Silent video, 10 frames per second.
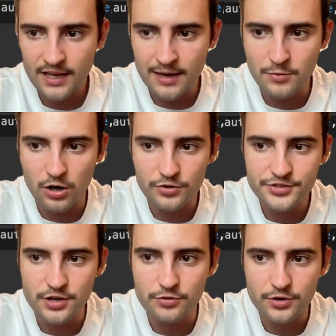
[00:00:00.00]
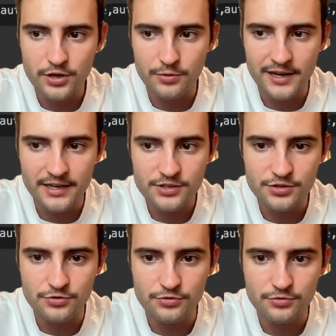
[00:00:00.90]
I'm also going
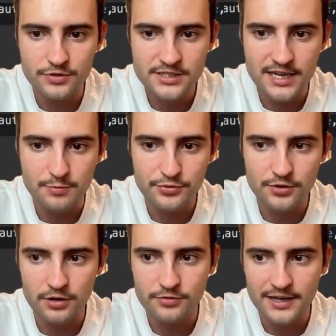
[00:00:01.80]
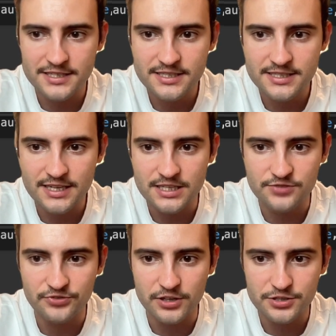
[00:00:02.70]
to say progress
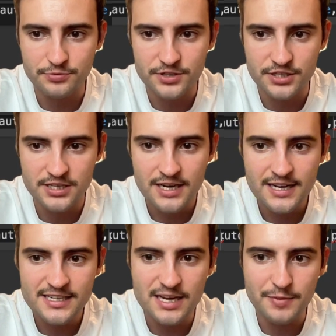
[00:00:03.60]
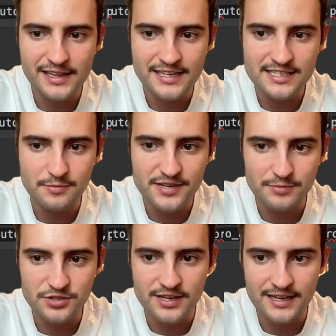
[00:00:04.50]
is false, which is typically
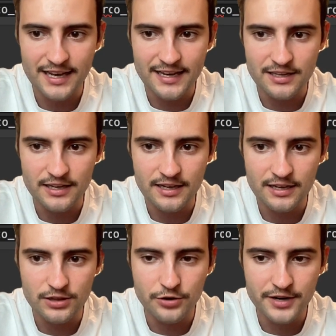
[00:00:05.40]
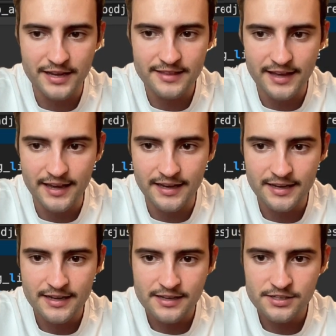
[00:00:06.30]
sometimes you get like a loading thing.
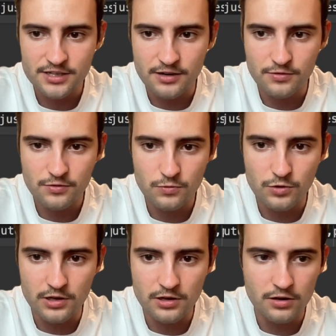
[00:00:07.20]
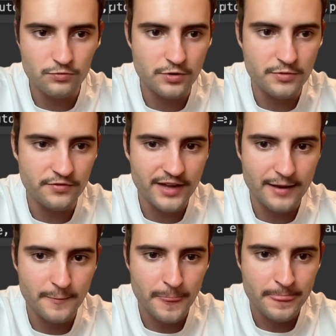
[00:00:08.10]
So we'll remove
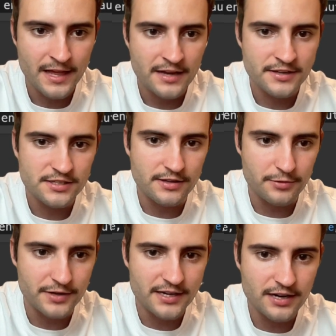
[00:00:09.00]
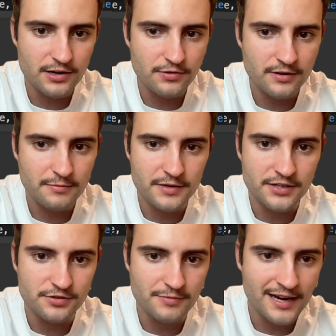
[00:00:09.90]
that. So there we go. I'm
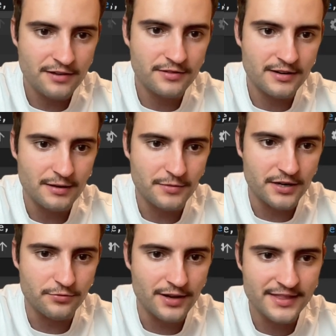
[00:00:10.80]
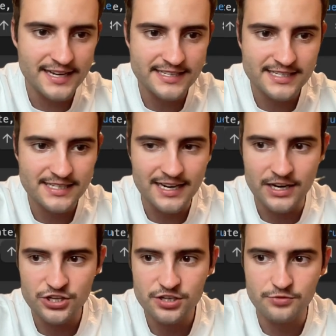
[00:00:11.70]
going to zoom out. I'm going to run this,
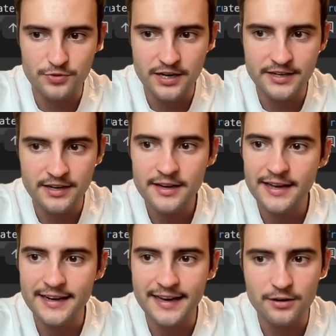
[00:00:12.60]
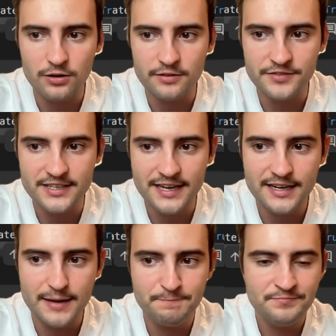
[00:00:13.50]
and it should run and get all of the
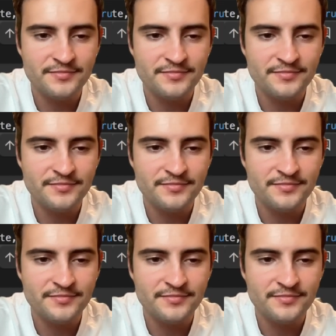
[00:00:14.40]
data.